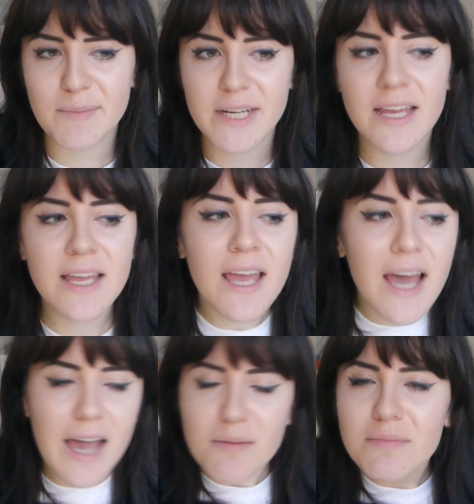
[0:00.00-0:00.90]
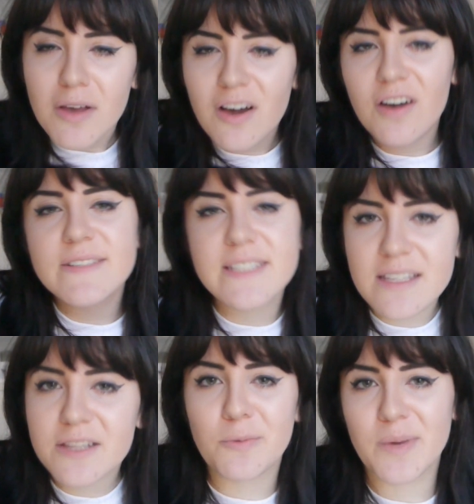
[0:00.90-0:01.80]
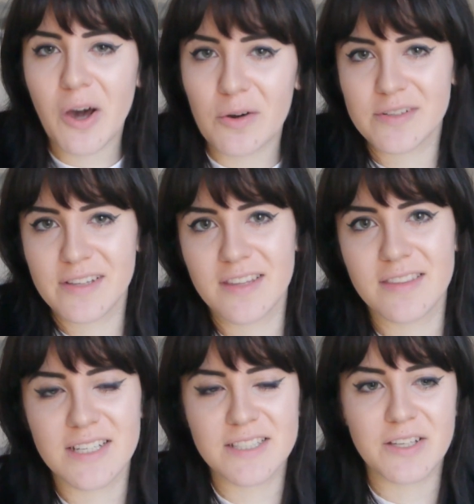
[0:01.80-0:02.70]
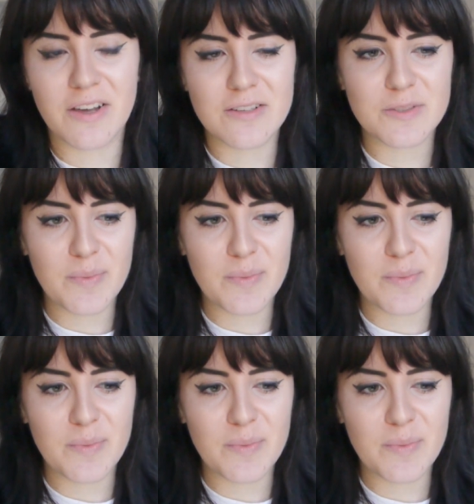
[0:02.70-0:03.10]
I mean, I'm obviously a little bit older than these girls,